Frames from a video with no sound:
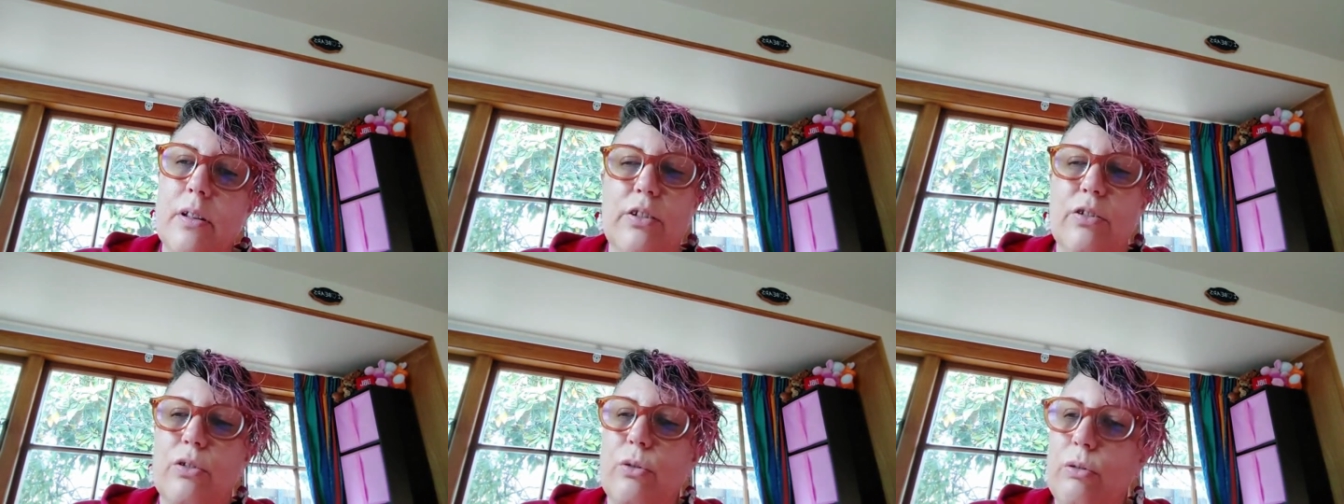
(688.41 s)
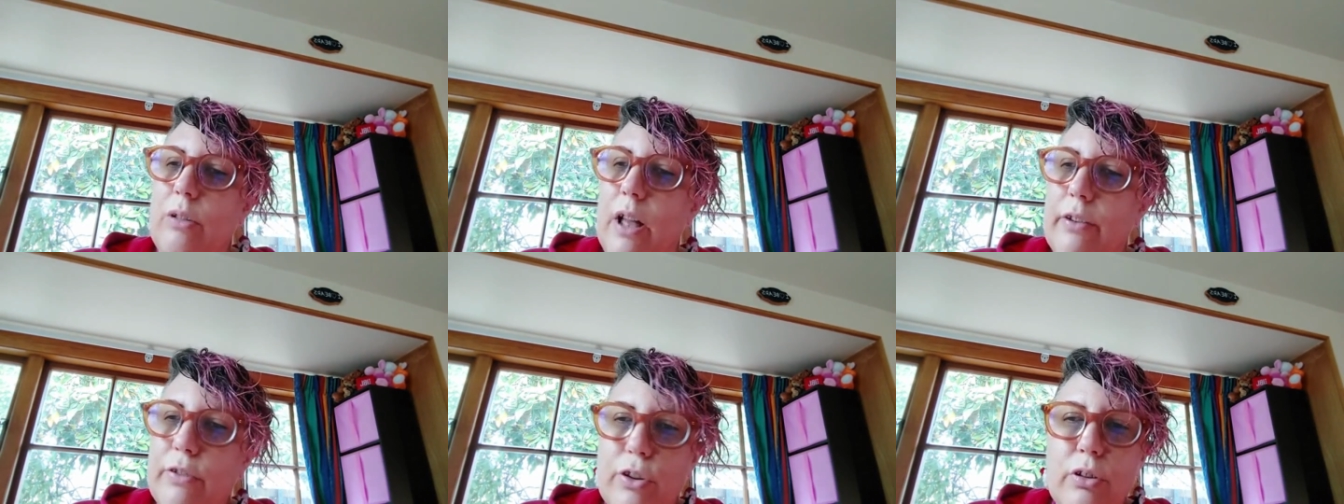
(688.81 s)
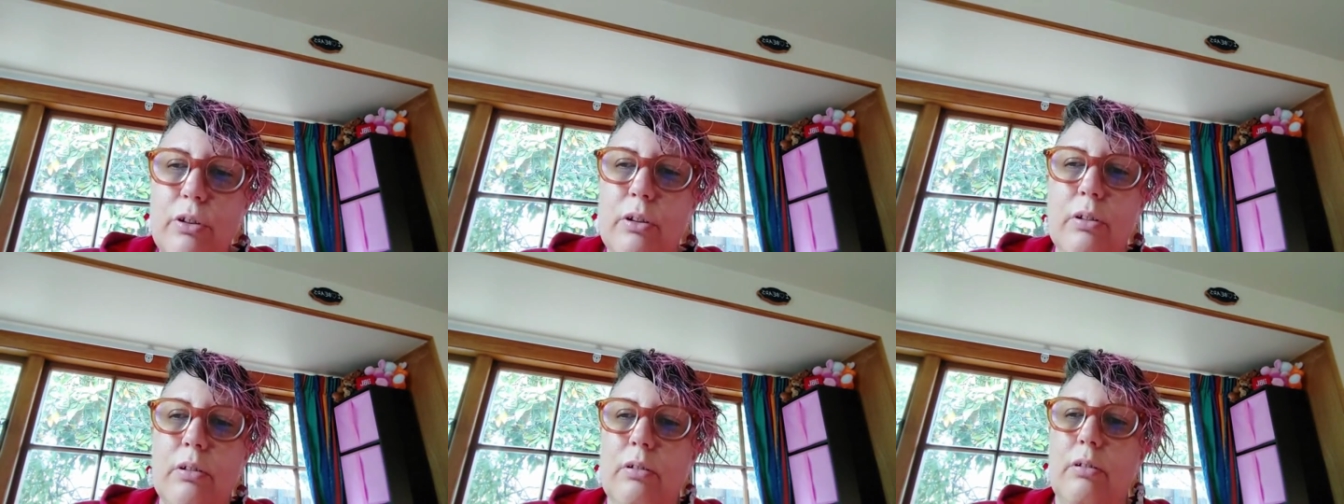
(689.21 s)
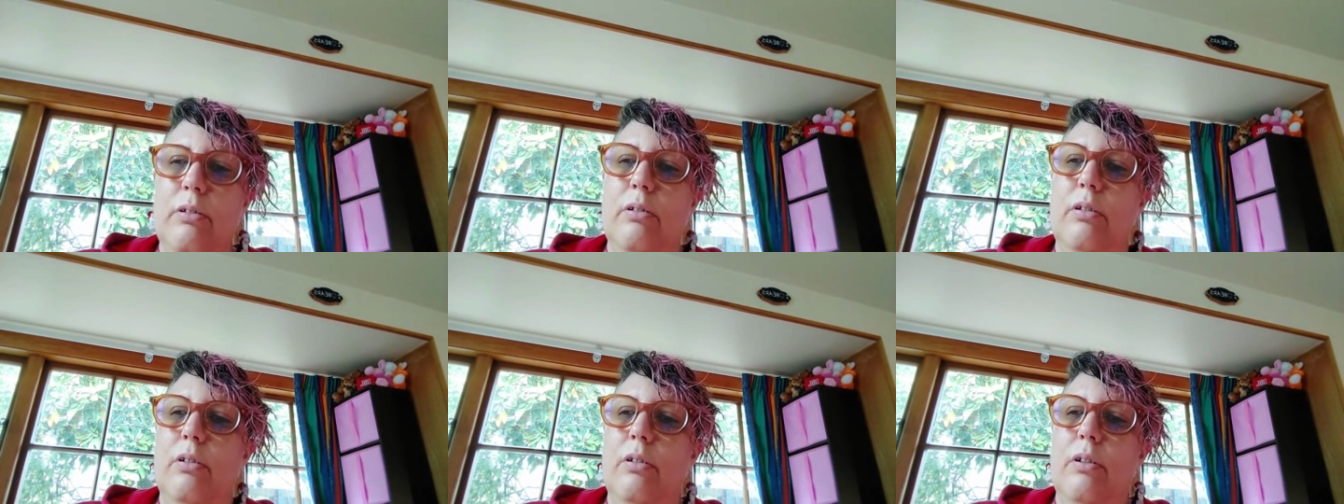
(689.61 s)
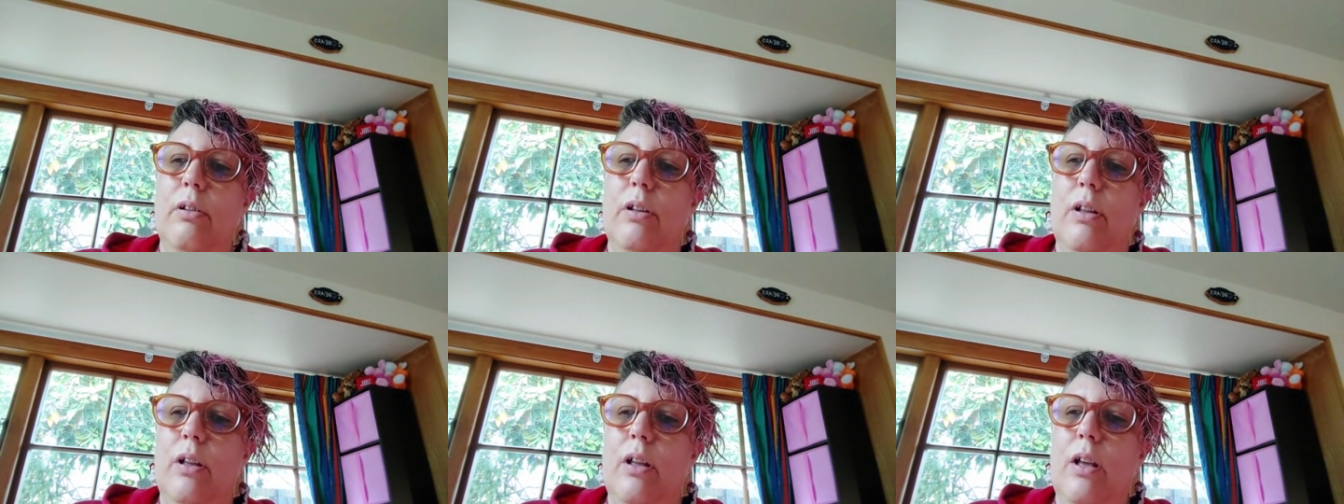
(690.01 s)
He still loves you
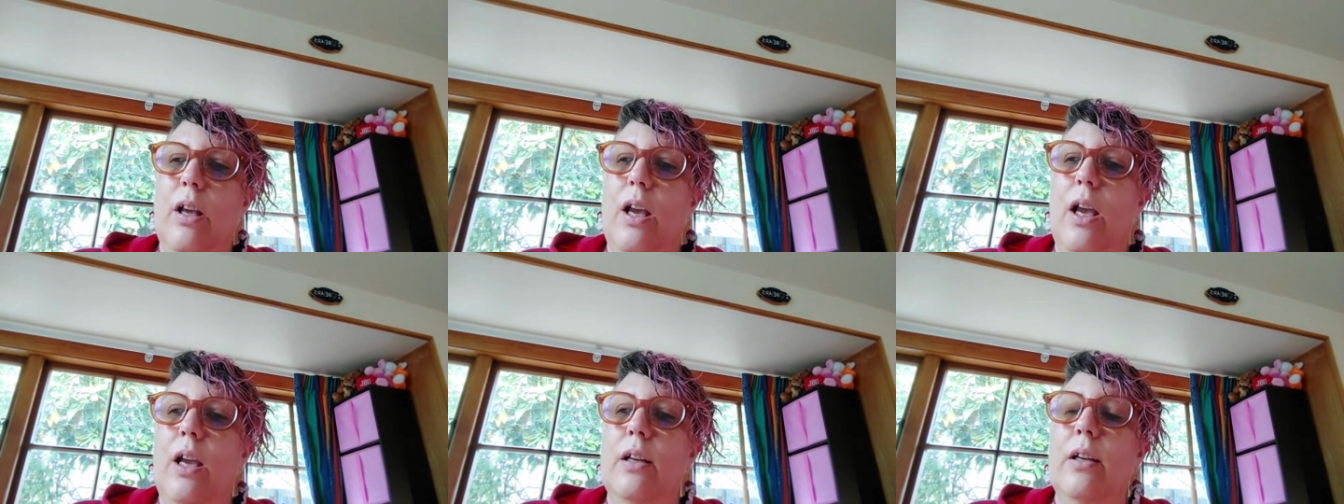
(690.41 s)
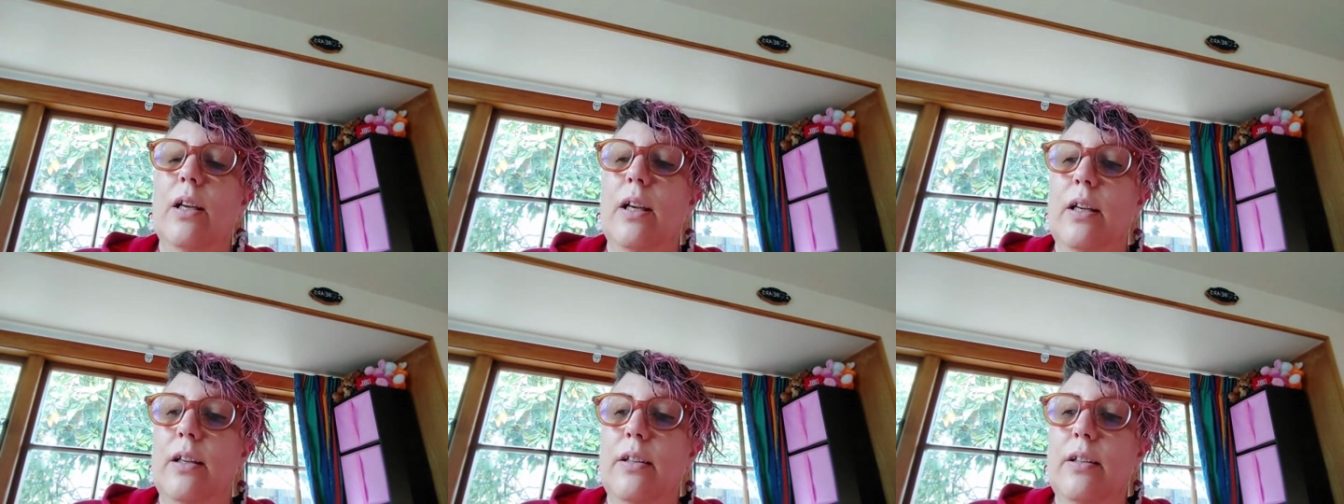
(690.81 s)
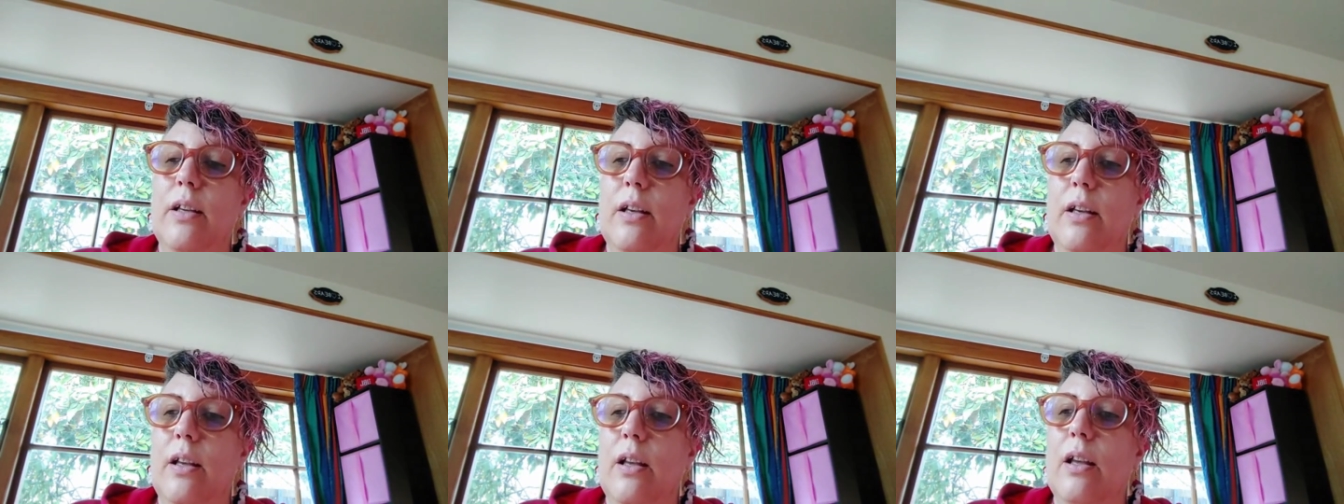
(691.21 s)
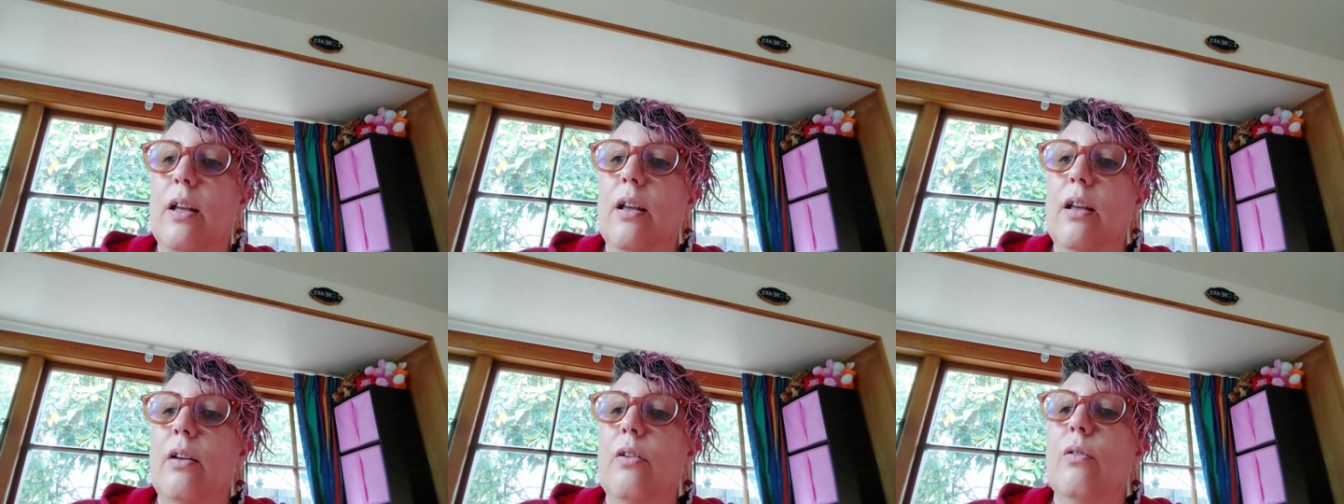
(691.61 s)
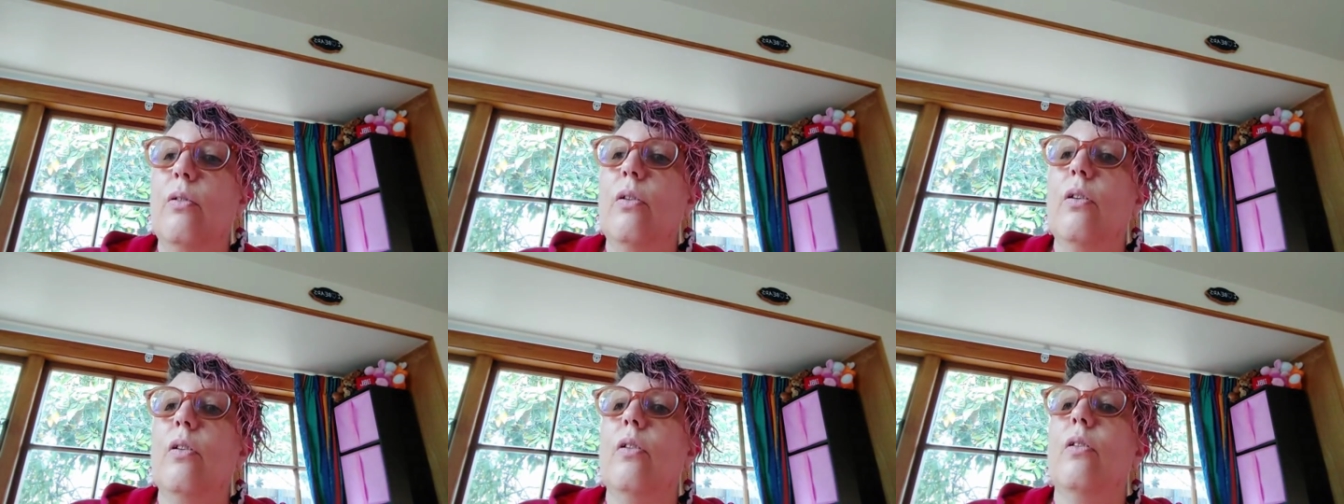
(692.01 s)
and he
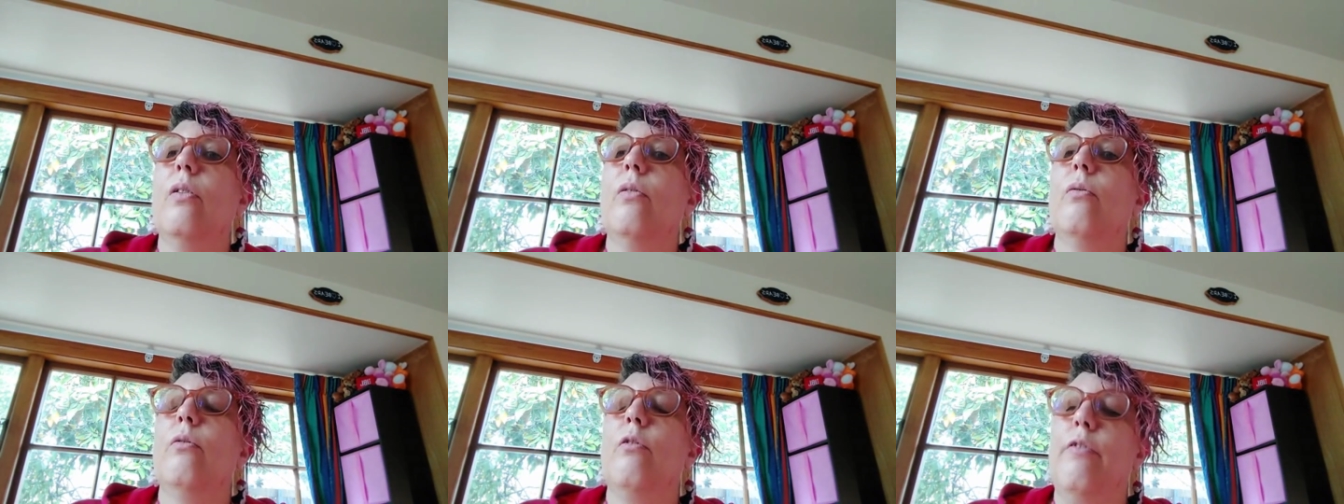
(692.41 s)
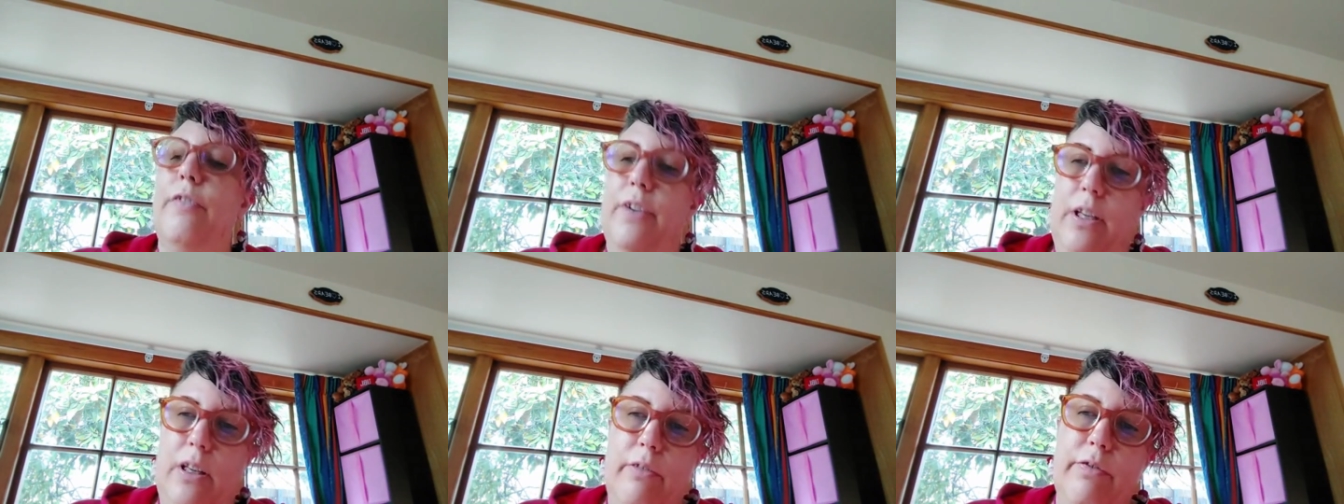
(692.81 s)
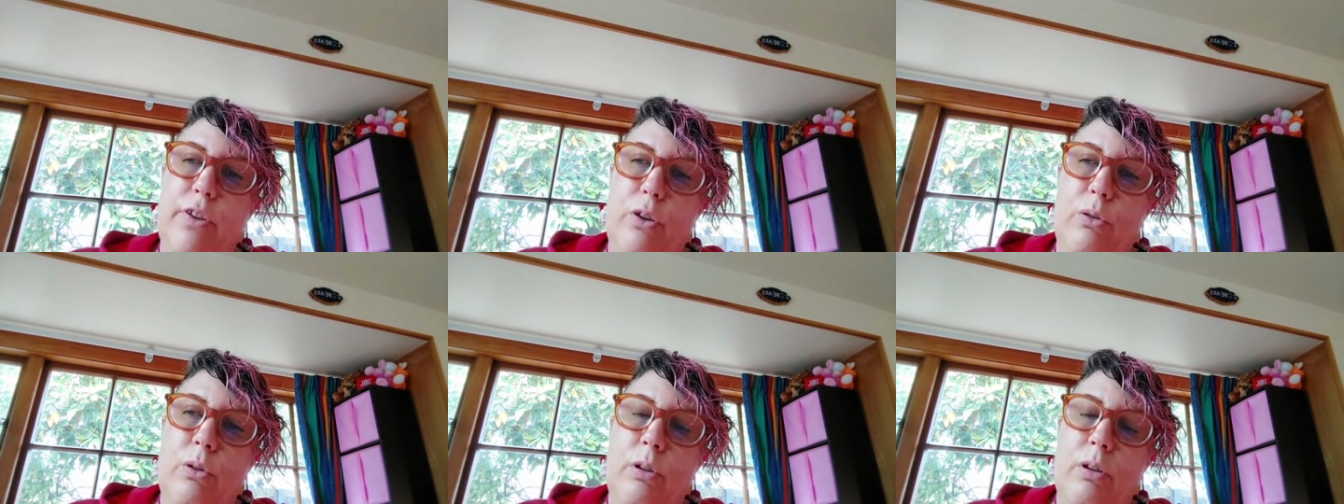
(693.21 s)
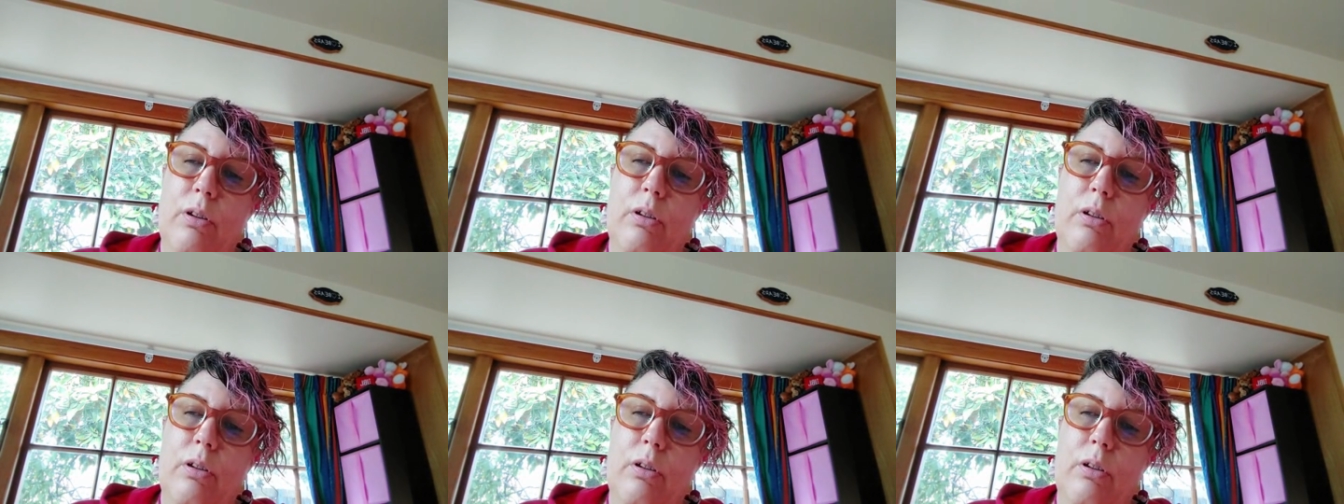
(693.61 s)
will forgive you.